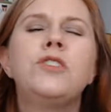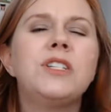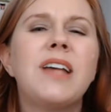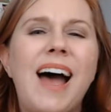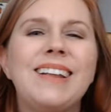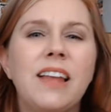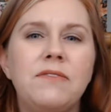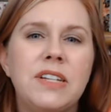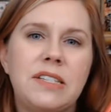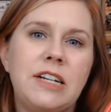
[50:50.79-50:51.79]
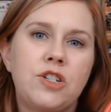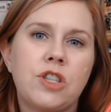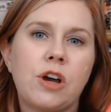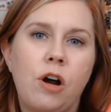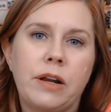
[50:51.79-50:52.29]
just I'd love to stitch
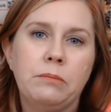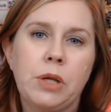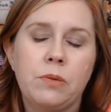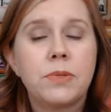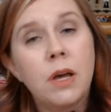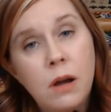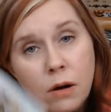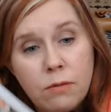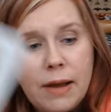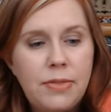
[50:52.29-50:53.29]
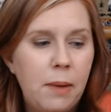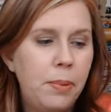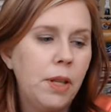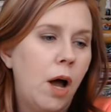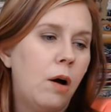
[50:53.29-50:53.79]
the Garden Blooms. Write that
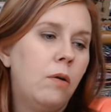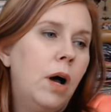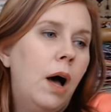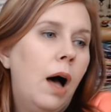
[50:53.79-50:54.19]
below.